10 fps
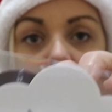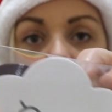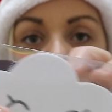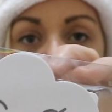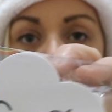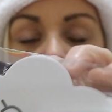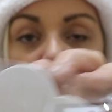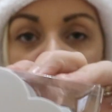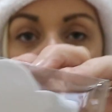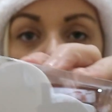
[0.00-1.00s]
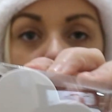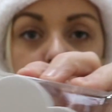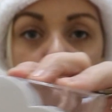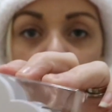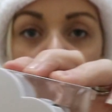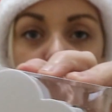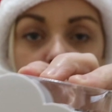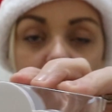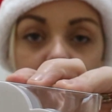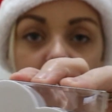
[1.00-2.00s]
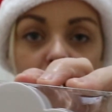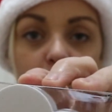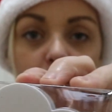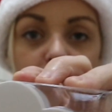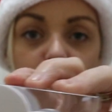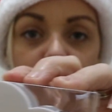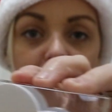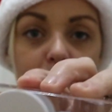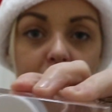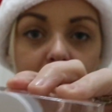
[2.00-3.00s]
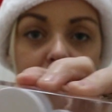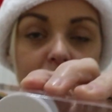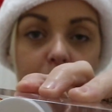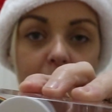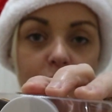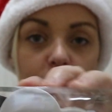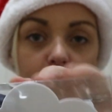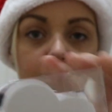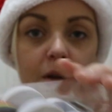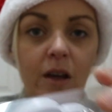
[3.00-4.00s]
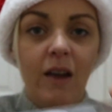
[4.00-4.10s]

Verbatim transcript: and this matches perfectly with the theme, like in a bedroom.